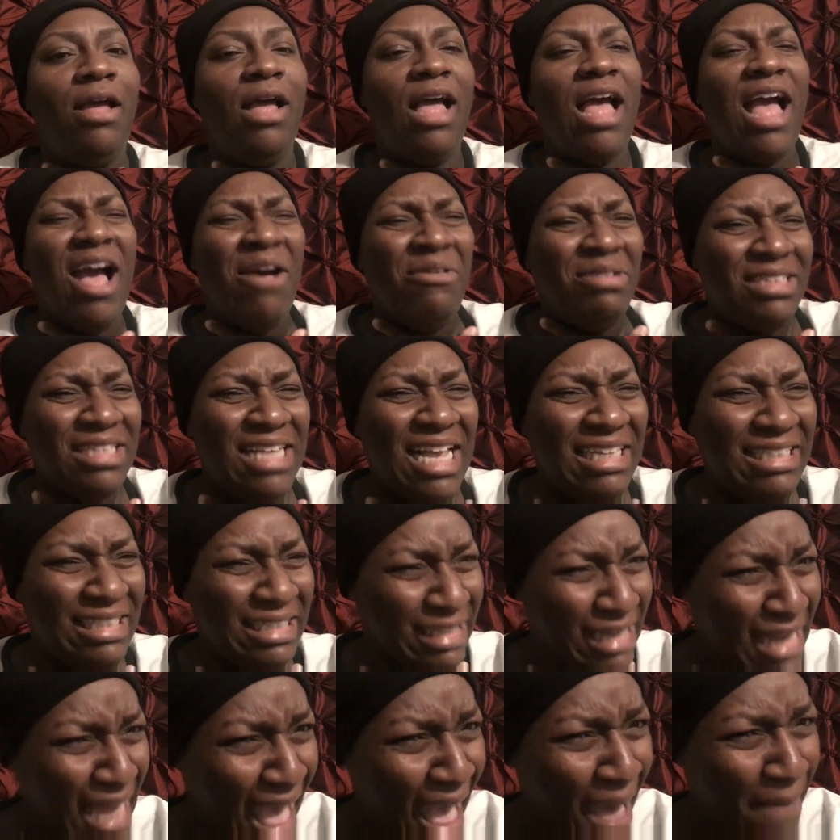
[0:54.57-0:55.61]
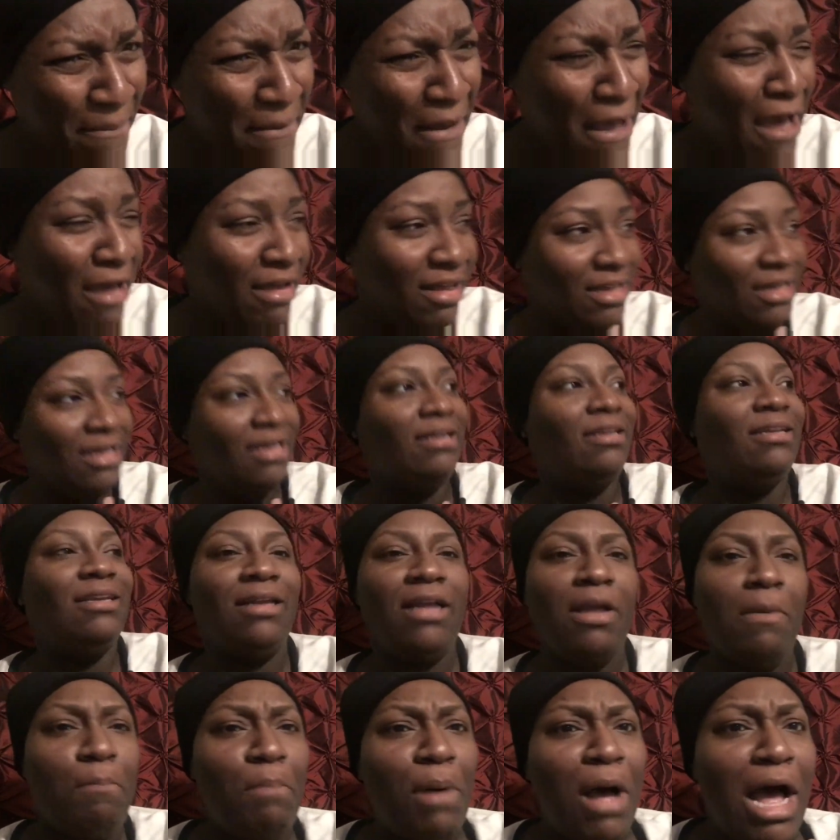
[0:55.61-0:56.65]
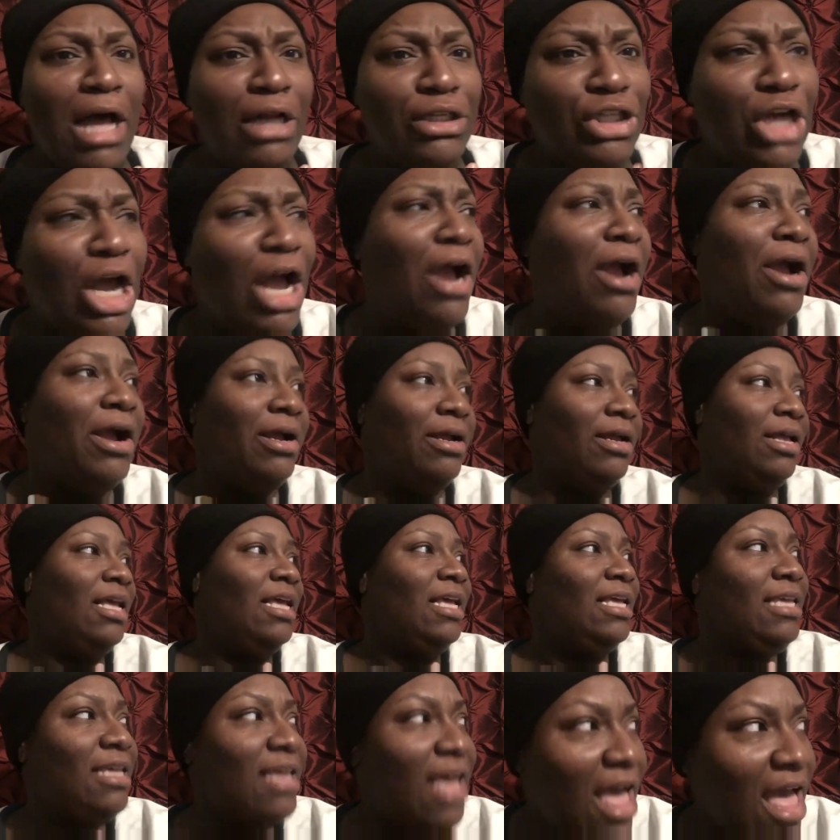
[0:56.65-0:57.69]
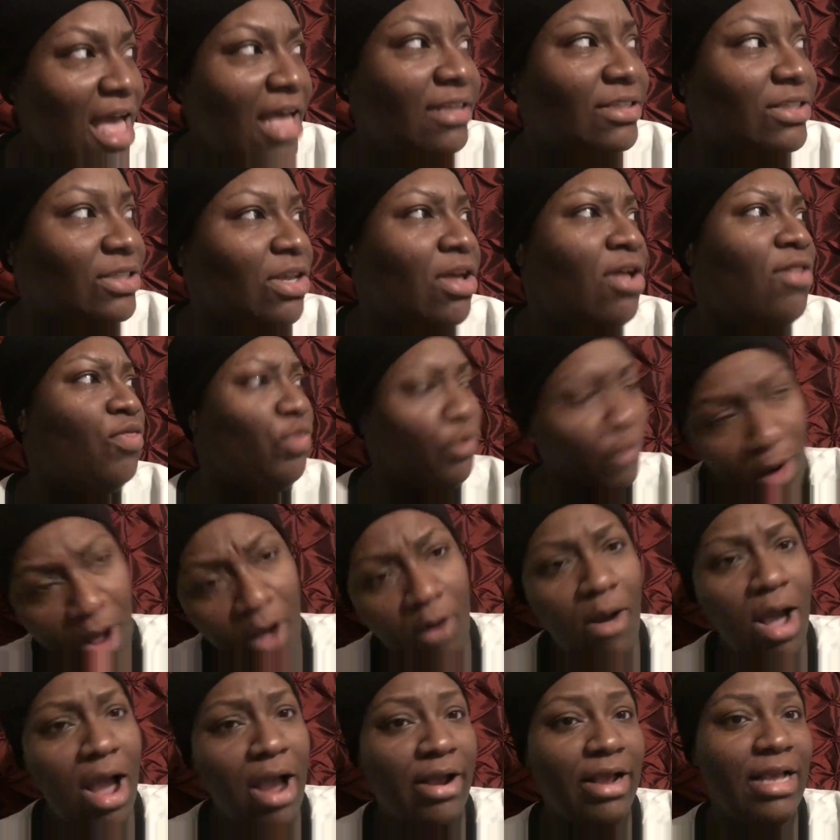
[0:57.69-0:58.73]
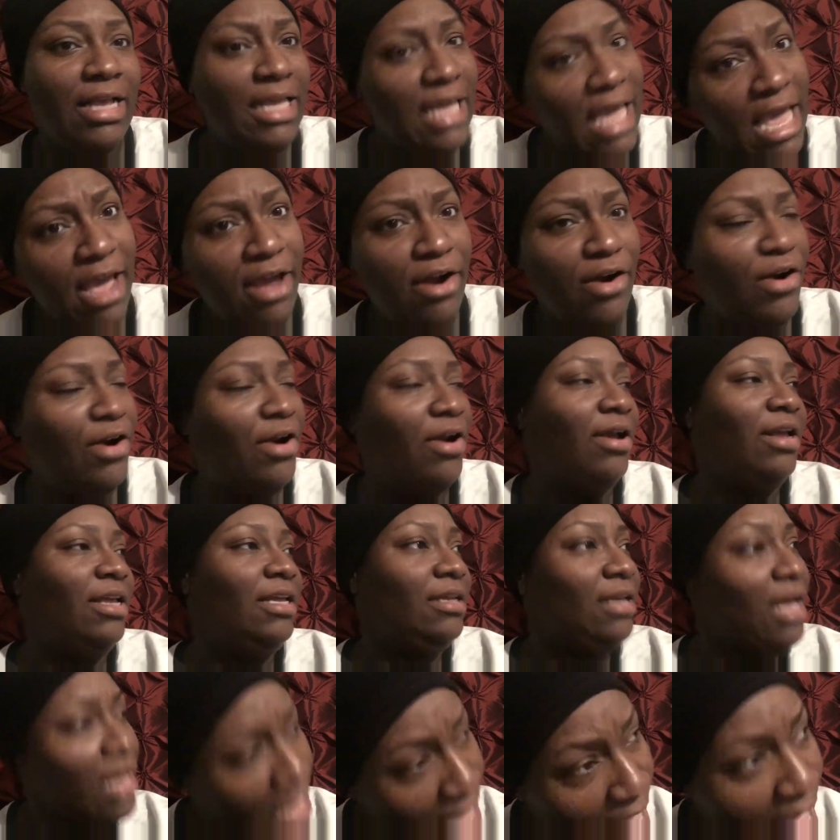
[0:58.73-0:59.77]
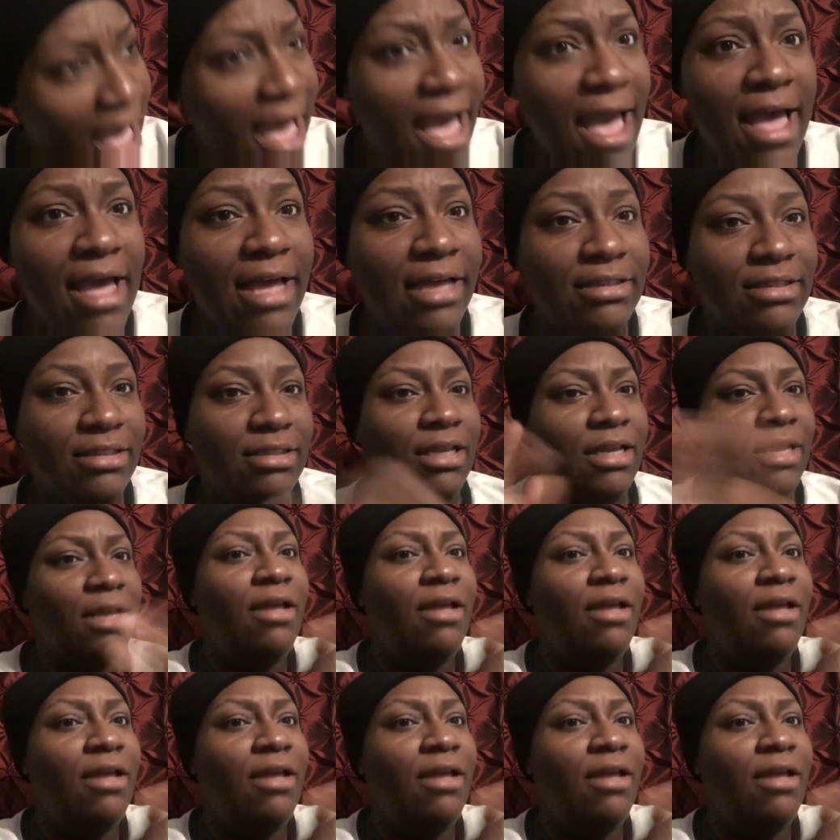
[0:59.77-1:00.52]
I was like, slap her. Punch her. Yes. Throw her. Get her. Yes.